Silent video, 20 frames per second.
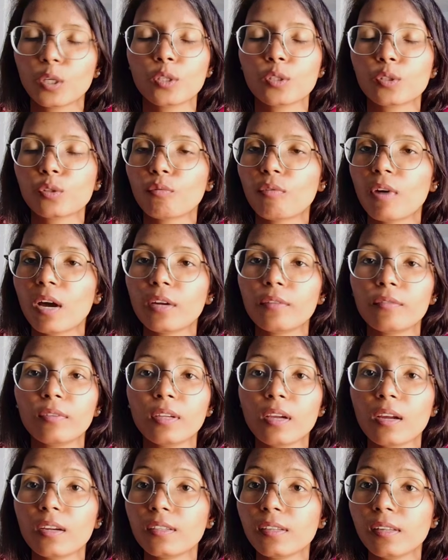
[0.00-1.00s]
So why
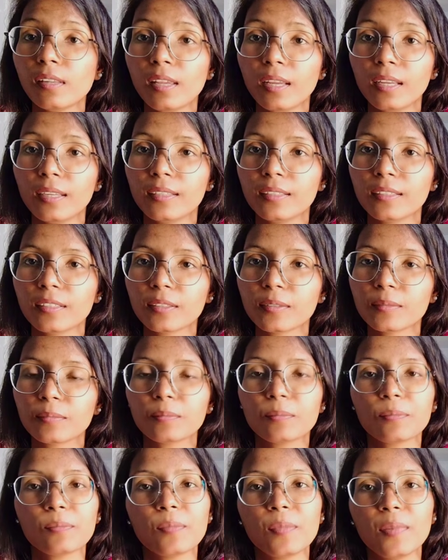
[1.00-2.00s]
we are delaying?
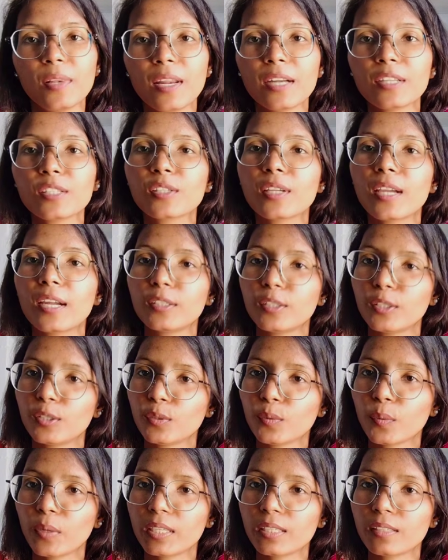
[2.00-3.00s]
Let's get
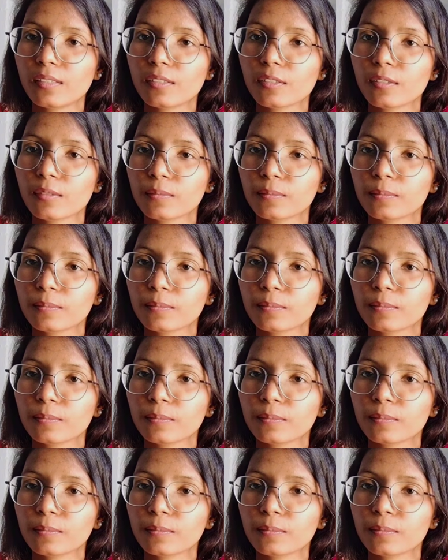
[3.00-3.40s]
into it.